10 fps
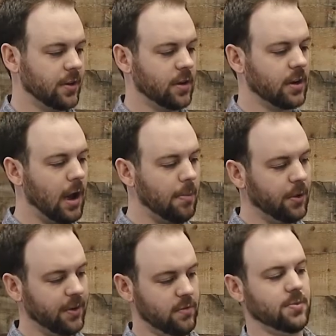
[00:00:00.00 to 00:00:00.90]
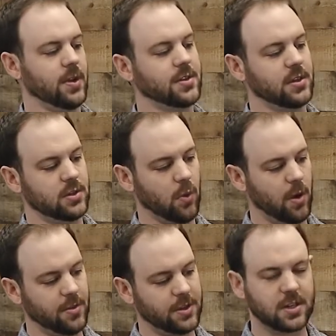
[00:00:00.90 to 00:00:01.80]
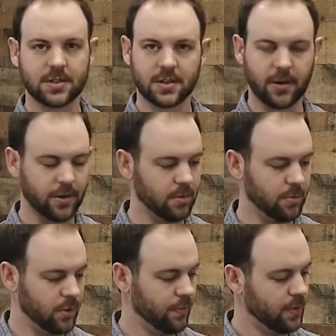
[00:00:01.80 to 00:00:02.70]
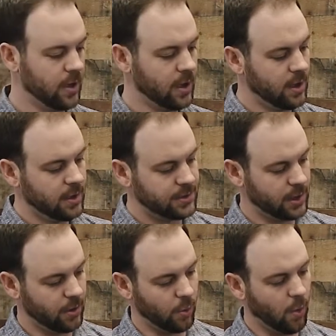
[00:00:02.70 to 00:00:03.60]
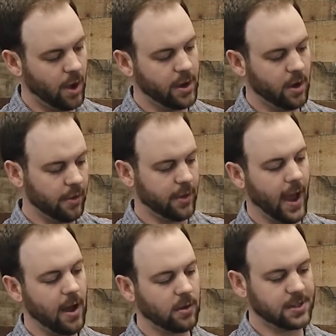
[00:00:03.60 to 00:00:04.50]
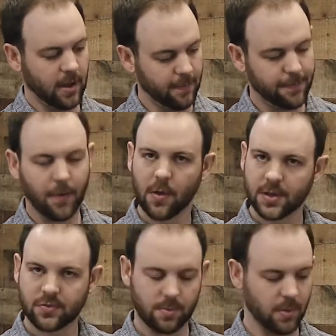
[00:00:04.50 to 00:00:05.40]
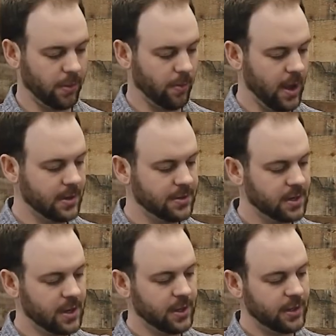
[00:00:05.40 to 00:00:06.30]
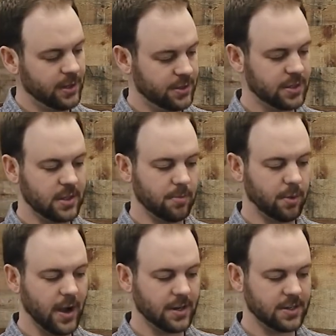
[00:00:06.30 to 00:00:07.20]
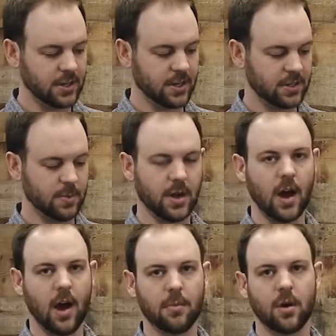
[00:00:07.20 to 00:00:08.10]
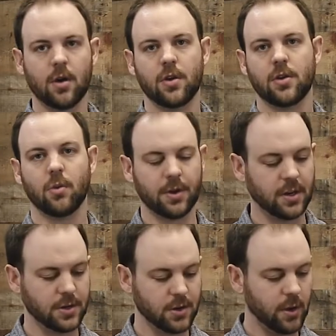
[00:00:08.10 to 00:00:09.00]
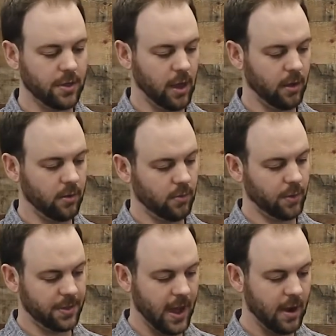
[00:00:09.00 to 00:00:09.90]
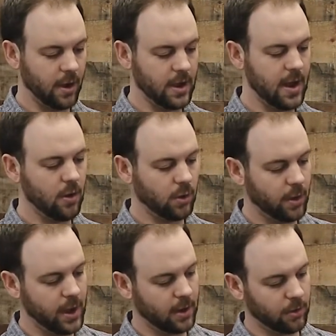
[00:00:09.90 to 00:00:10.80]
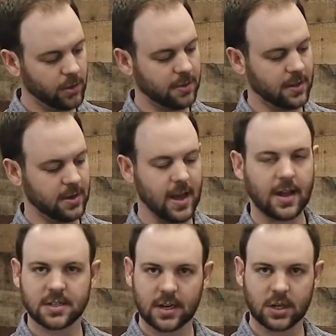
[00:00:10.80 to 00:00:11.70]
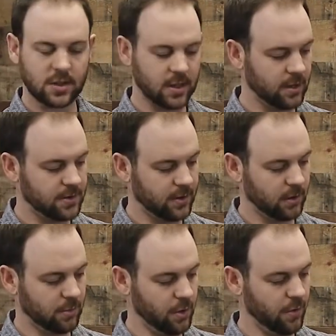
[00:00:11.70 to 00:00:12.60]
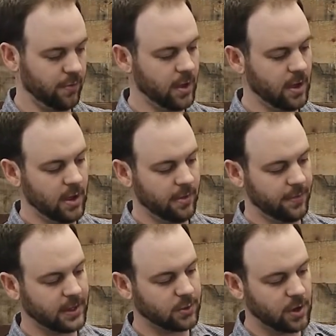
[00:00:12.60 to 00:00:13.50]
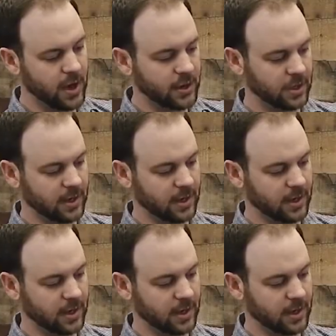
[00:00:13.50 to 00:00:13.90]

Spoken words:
there are a couple different places where this can turn or move. So the one on the outside, farthest from the threads, is just the brightness adjustment knob. You won't need to do anything with that right now. Go ahead and look at the next section that can turn or move. That's where you're actually